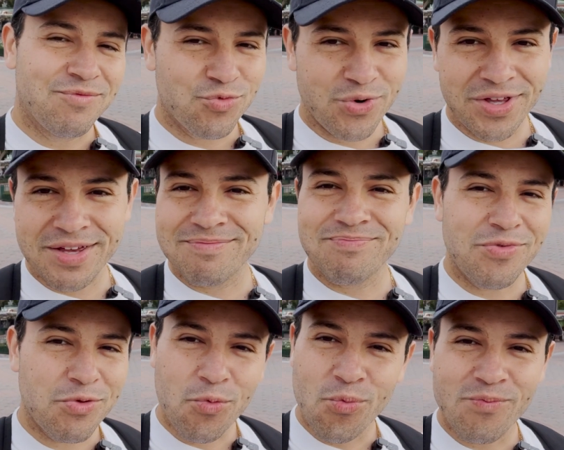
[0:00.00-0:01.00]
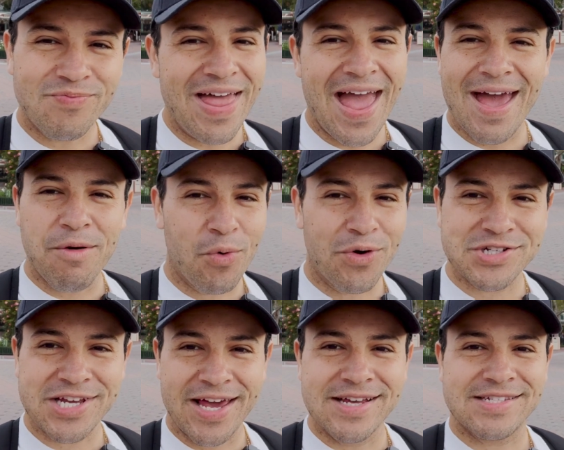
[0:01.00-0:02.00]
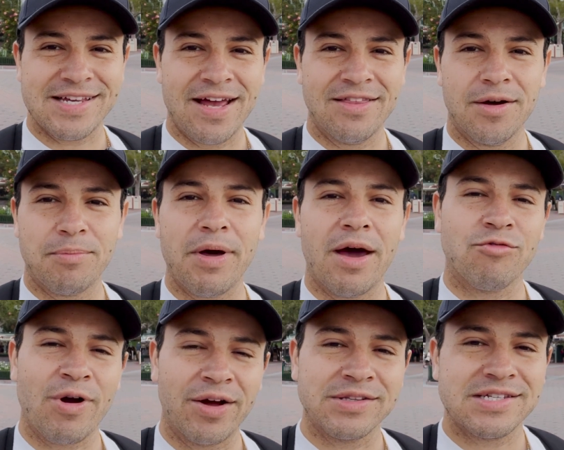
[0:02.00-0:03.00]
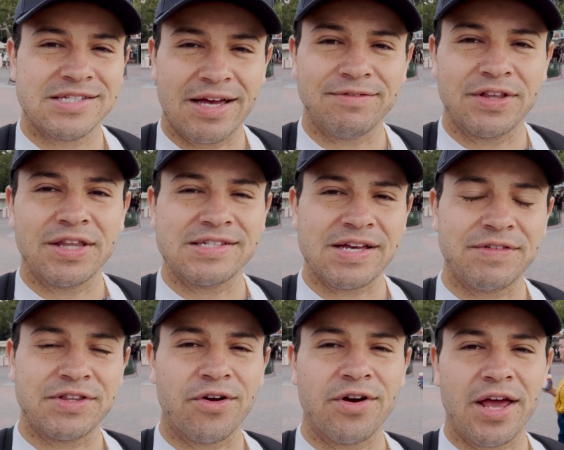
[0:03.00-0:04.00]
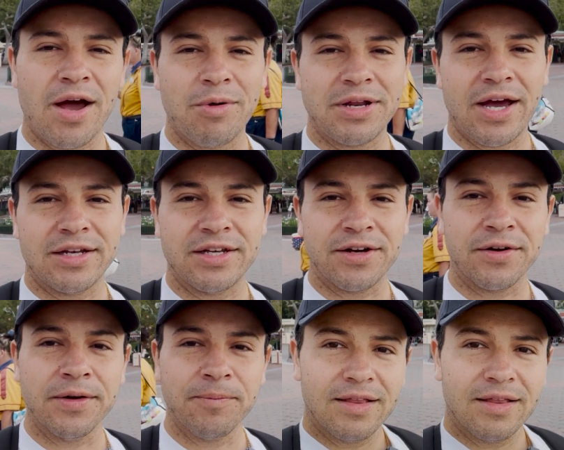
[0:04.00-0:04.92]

really, worst case, end up around 7:30 I would get here.